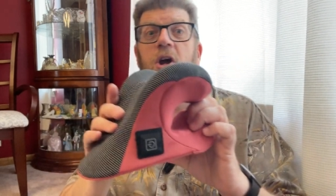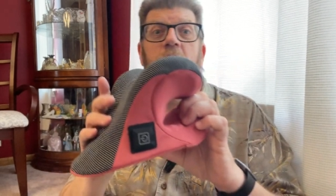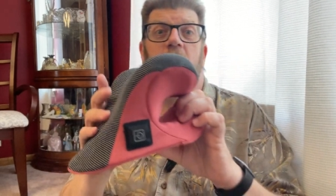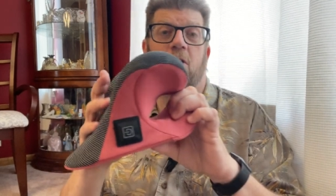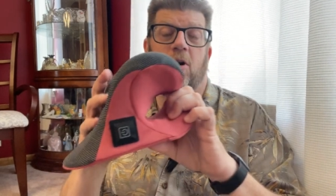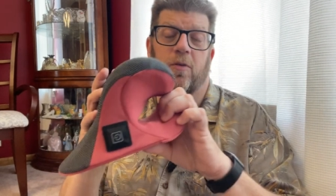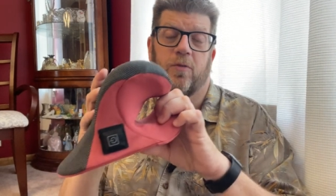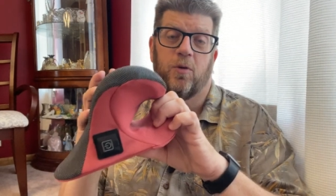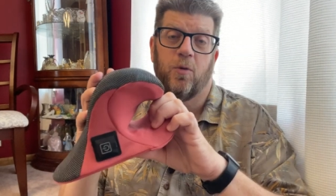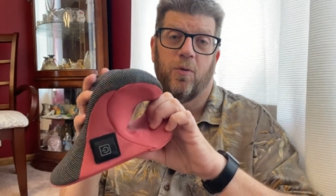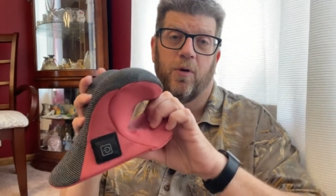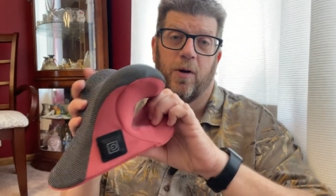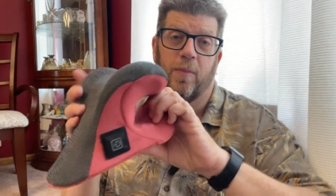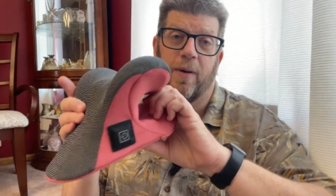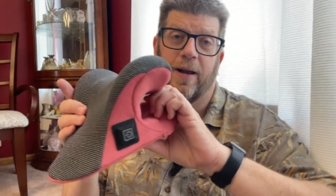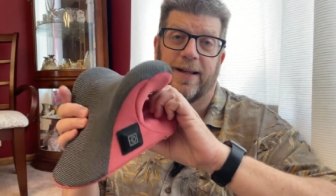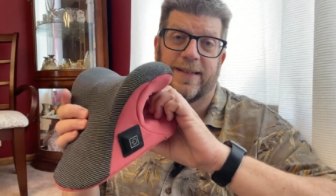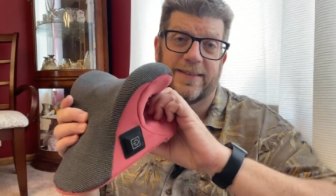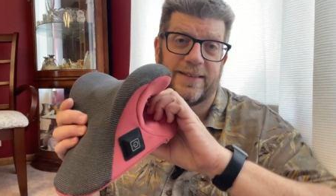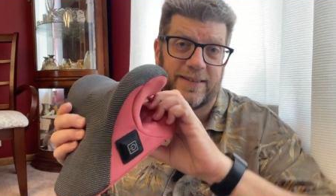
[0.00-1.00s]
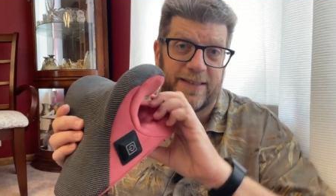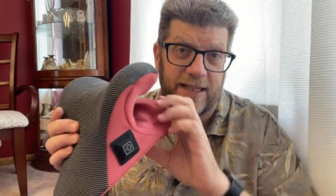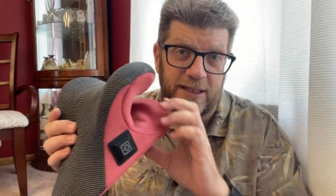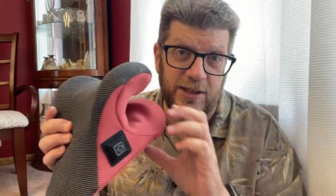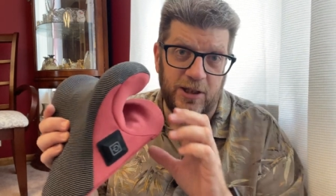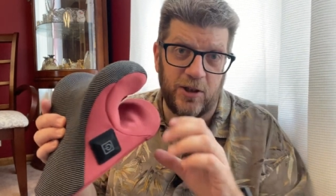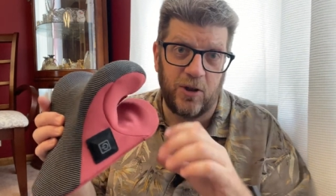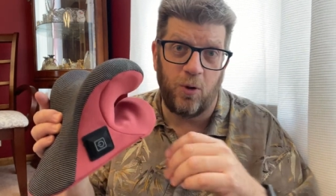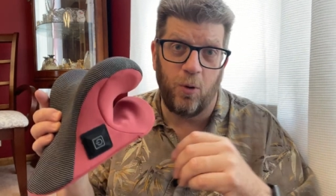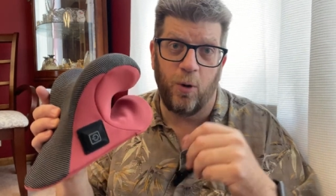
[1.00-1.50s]
You don't have to worry about
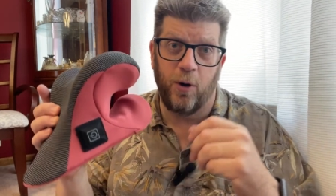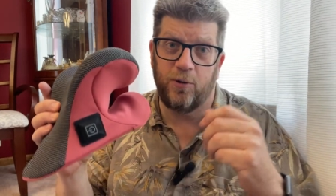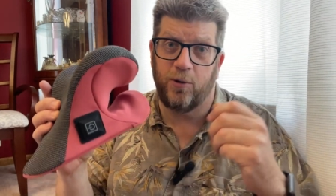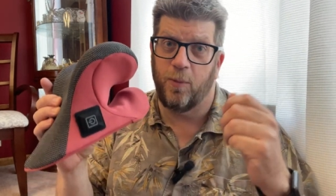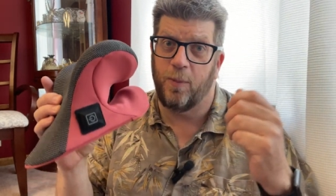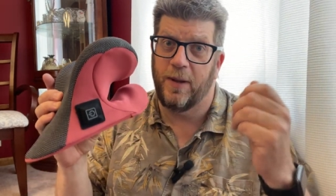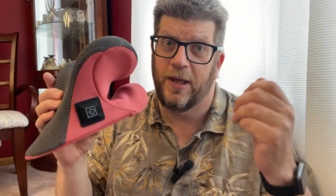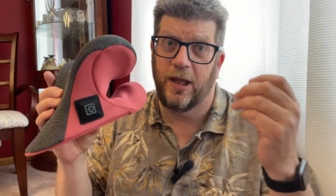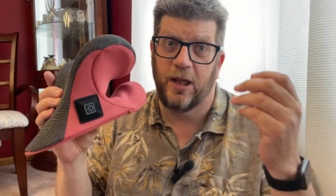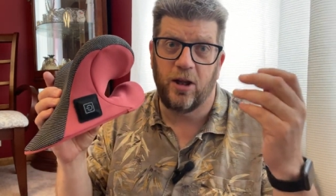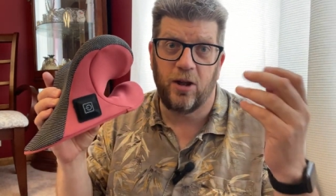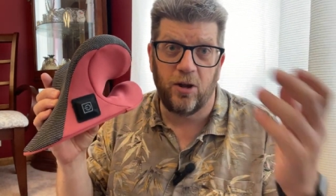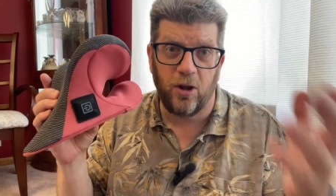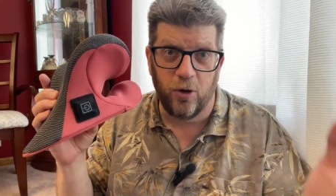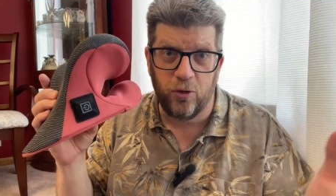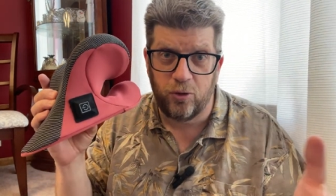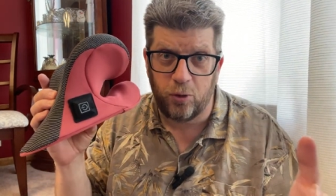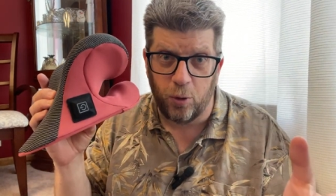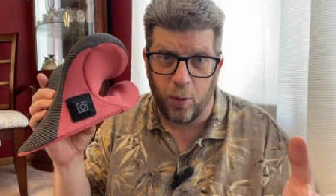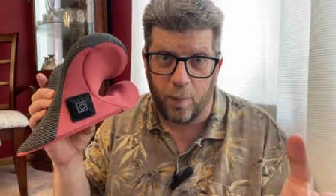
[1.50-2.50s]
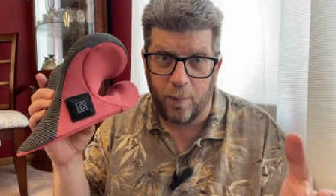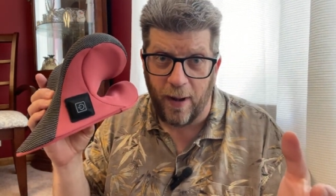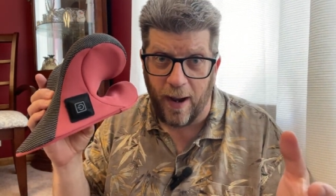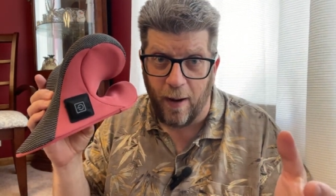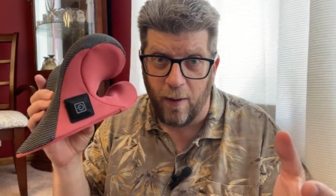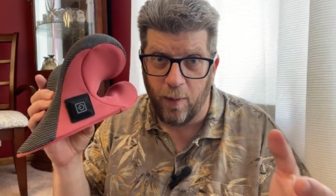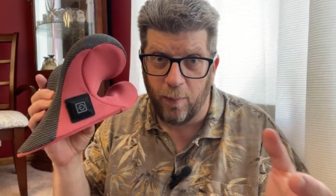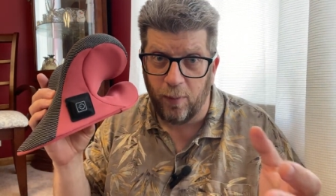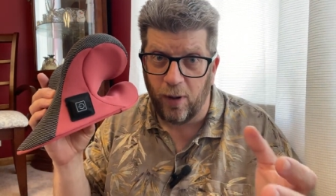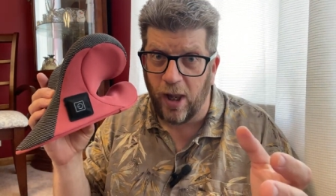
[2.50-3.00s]
extension cords or being close to a
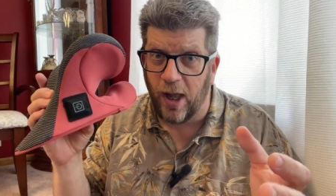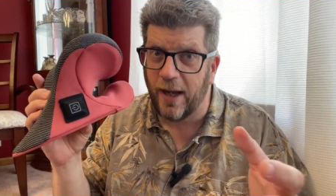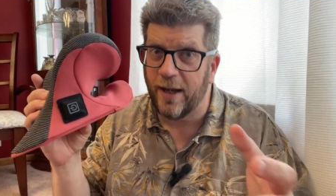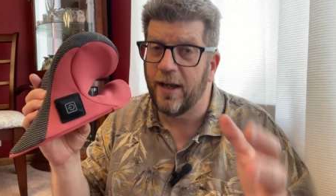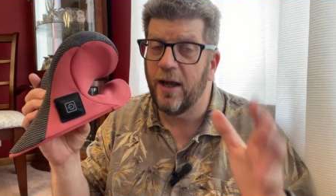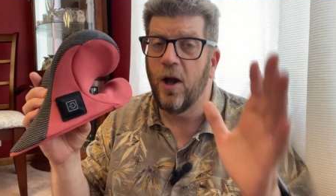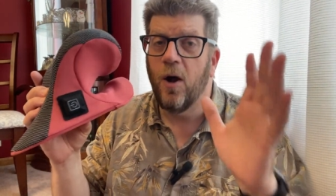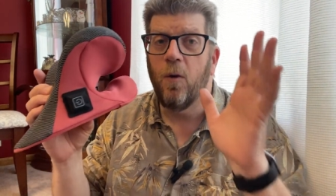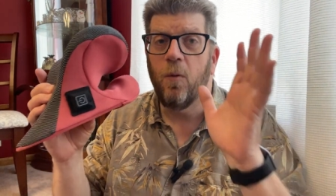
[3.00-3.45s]
power block.